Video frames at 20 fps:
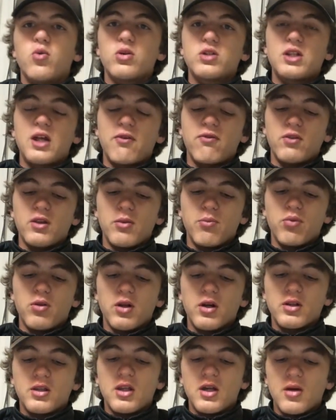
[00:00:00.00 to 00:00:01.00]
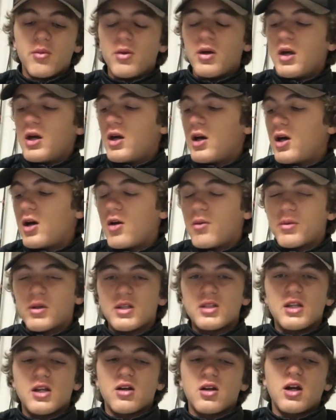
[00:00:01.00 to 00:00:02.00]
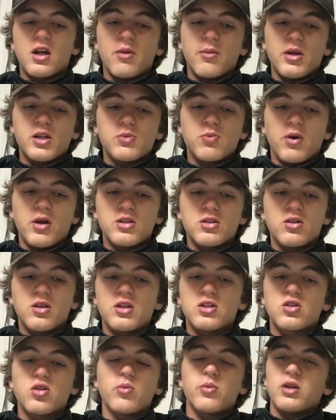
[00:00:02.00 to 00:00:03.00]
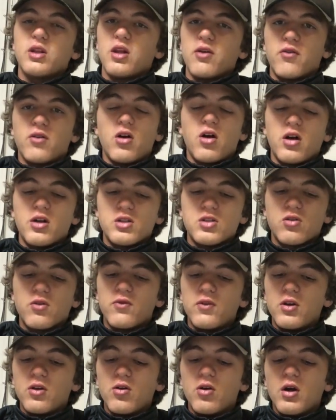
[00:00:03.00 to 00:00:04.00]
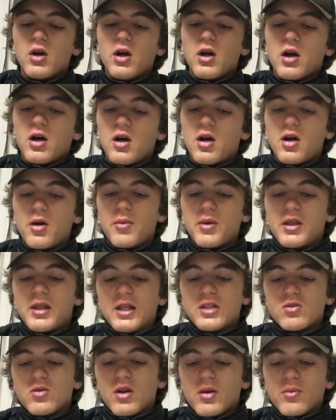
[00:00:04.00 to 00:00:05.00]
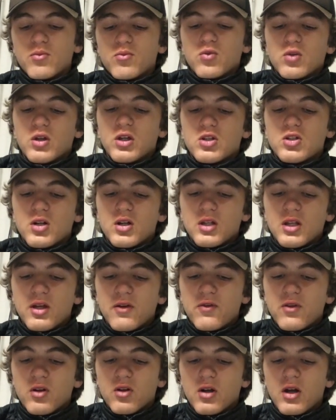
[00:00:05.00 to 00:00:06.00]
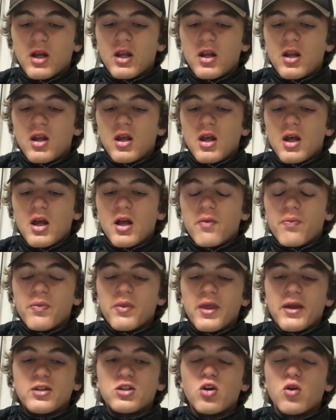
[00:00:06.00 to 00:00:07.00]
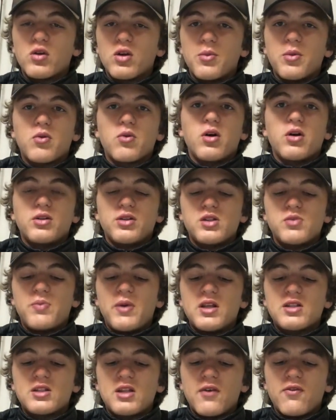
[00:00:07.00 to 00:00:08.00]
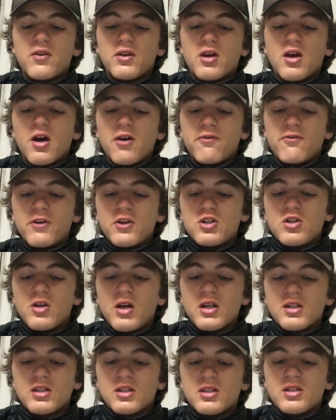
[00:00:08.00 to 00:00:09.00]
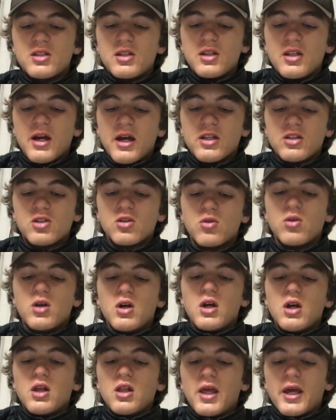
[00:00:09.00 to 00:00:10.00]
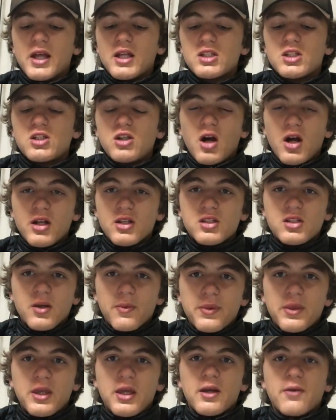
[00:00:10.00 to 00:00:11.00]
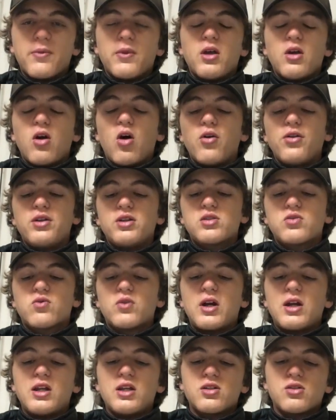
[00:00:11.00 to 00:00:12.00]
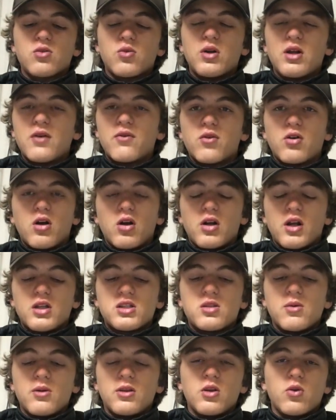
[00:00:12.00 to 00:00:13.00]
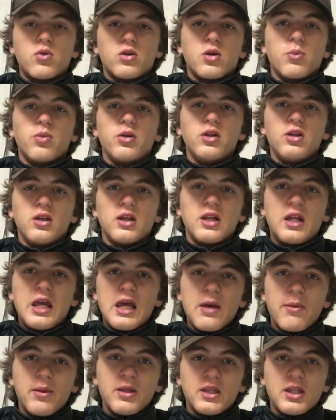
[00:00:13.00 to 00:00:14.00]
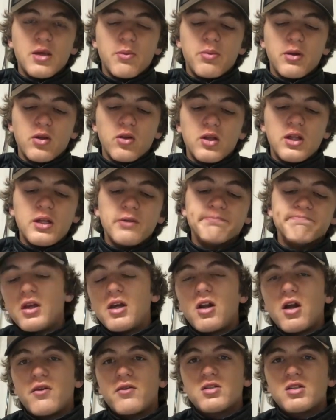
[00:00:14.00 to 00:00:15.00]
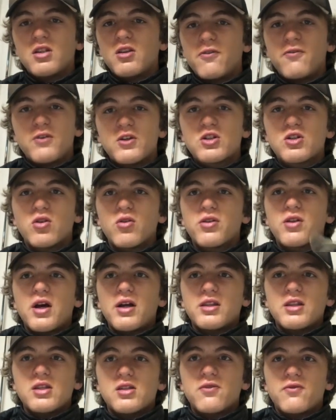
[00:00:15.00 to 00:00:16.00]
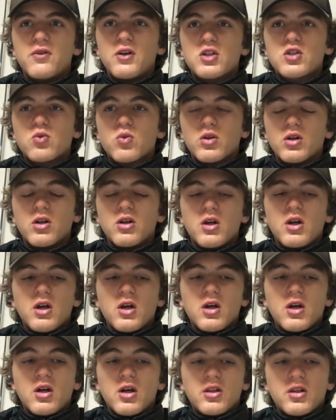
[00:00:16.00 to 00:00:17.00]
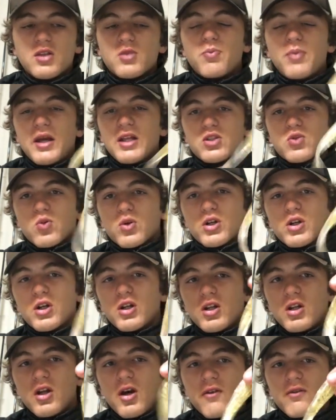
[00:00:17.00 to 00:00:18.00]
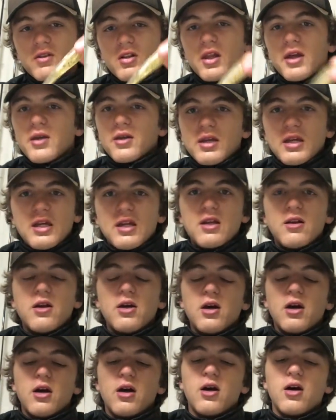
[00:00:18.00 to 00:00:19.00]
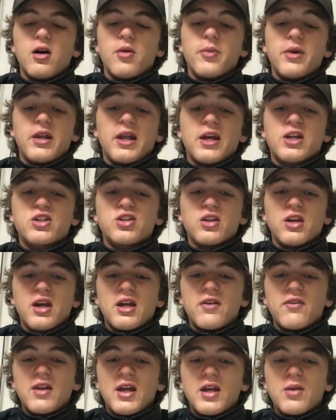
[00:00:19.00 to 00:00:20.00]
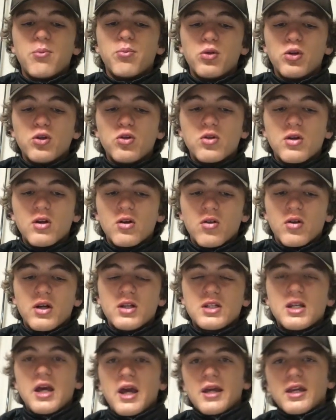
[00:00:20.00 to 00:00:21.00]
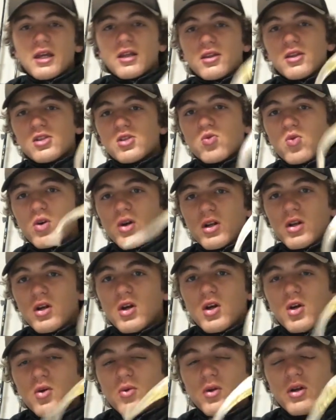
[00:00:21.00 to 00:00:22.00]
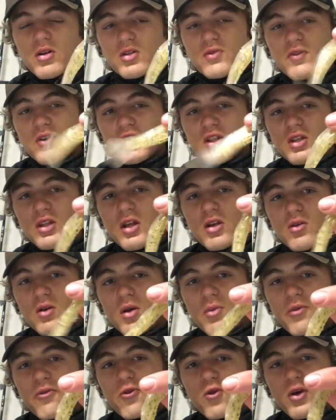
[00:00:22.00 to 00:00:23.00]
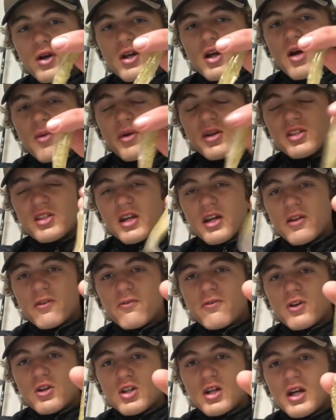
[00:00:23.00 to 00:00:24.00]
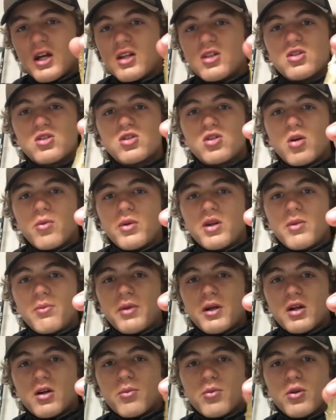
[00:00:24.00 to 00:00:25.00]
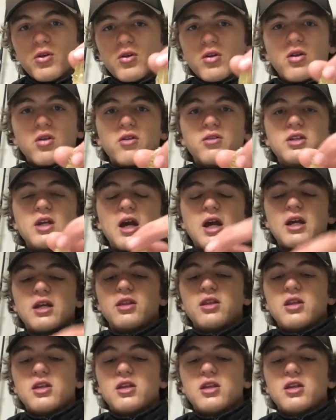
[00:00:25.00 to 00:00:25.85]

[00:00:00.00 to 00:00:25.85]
will definitely plug them because um, they are kind of my sponsor. They just told me to give an honest review, um, and that's what I'm really trying to give here. And like, don't get me wrong, these baits definitely caught fish. You guys can see that. So like, it's not something, all these ratings or whatever are not something that would completely inhibit the ability. And obviously the fish still thought these fish were, uh, these baits were good enough to like eat. Um, and actually, I even had bluegill attacking this one when I was fishing that around before I caught my second fish. I had so many bigger bluegill attacking